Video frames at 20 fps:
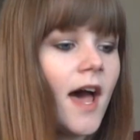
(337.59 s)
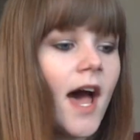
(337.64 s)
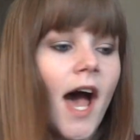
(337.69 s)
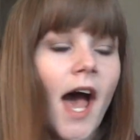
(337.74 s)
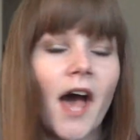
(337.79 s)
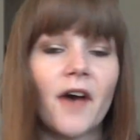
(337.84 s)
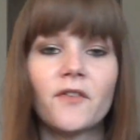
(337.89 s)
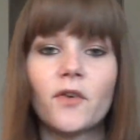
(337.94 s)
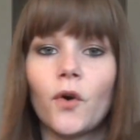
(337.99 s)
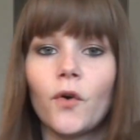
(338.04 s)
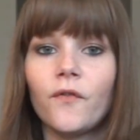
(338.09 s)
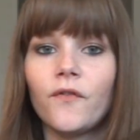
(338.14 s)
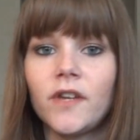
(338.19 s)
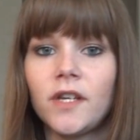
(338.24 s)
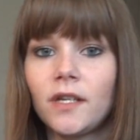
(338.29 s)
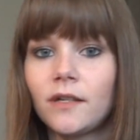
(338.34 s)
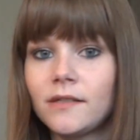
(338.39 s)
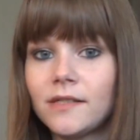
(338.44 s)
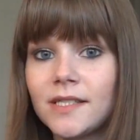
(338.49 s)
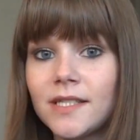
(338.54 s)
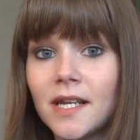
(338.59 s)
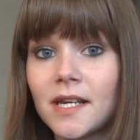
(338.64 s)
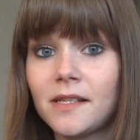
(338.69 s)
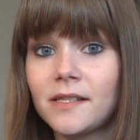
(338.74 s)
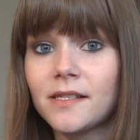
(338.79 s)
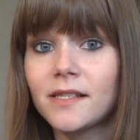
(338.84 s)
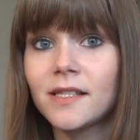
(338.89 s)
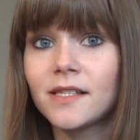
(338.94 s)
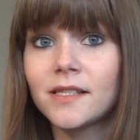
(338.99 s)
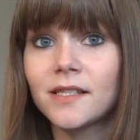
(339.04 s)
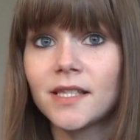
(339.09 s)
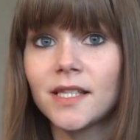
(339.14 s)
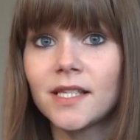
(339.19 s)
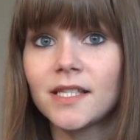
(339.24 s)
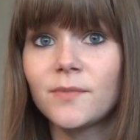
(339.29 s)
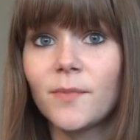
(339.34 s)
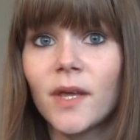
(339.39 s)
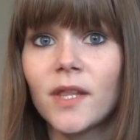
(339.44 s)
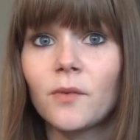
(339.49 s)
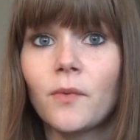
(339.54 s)
I have a whole video on styling
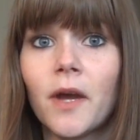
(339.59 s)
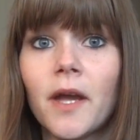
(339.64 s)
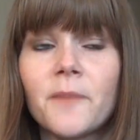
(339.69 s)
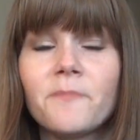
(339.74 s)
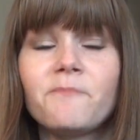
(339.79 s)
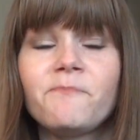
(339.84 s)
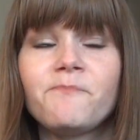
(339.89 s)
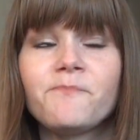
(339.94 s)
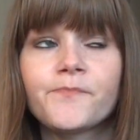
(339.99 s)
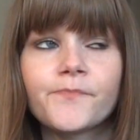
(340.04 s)
these, by the way.